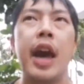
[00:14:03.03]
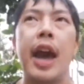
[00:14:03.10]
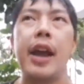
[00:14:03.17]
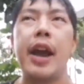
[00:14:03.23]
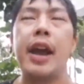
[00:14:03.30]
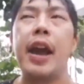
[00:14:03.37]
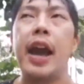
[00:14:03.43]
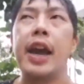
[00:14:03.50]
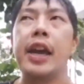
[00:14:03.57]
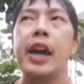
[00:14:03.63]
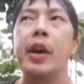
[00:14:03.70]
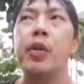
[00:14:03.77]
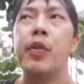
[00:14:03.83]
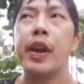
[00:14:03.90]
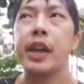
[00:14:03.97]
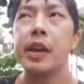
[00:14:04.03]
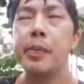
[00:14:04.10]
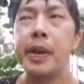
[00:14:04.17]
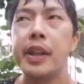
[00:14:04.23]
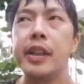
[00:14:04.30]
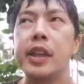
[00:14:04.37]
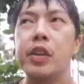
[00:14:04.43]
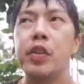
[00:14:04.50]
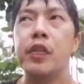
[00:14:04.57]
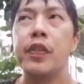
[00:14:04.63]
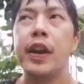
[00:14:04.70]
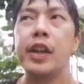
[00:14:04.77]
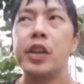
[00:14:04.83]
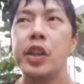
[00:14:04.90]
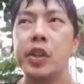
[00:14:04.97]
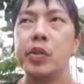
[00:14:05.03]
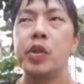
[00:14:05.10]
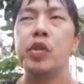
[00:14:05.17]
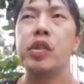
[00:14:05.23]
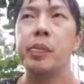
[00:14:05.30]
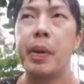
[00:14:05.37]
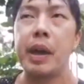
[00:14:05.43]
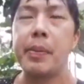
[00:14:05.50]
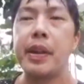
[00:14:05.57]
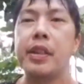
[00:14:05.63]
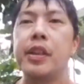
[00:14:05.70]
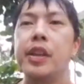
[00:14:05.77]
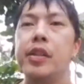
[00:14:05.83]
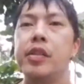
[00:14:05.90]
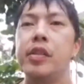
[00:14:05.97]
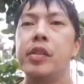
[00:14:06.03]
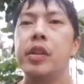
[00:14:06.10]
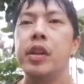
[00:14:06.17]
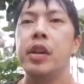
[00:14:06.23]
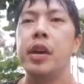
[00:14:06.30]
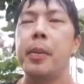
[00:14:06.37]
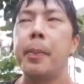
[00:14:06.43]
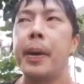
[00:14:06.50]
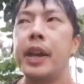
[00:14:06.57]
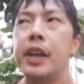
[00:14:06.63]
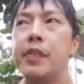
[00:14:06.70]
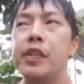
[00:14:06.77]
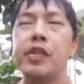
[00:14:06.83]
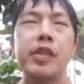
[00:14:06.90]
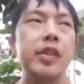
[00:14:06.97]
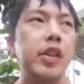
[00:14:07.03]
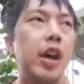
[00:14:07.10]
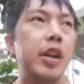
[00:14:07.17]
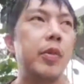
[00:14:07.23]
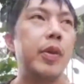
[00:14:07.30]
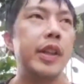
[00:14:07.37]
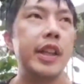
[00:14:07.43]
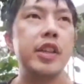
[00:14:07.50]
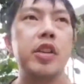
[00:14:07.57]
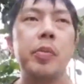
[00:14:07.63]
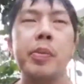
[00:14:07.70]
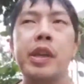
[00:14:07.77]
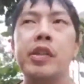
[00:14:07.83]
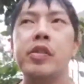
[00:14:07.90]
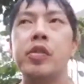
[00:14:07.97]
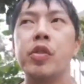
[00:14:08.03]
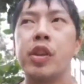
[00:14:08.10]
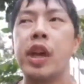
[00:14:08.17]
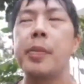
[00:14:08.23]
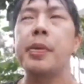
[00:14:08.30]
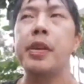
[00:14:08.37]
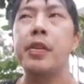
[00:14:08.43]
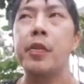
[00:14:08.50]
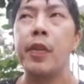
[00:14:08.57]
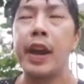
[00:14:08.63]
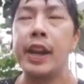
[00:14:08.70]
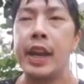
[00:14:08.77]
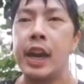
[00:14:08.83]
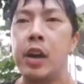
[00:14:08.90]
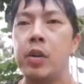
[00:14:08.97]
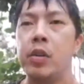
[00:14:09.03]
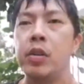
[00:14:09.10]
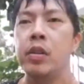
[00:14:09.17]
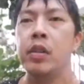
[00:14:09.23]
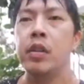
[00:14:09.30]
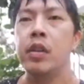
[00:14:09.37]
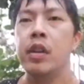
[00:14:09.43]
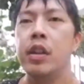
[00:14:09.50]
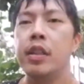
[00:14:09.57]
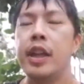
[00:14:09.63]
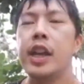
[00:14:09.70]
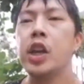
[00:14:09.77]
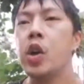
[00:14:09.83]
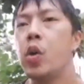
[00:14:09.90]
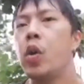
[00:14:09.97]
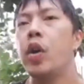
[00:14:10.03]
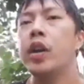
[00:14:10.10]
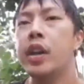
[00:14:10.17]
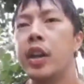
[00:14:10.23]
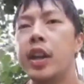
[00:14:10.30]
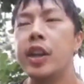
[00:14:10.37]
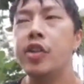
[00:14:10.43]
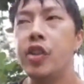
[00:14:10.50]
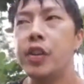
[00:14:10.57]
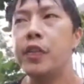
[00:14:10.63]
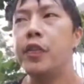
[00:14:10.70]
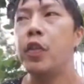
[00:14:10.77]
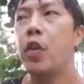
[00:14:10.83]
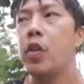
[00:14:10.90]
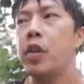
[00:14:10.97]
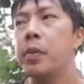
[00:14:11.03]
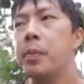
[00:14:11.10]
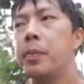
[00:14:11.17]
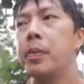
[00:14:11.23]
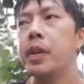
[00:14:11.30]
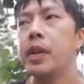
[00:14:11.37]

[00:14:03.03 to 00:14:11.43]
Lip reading: I would recommend that you use my methods. But if it's not within your means to come in right now, then go on a legit forum.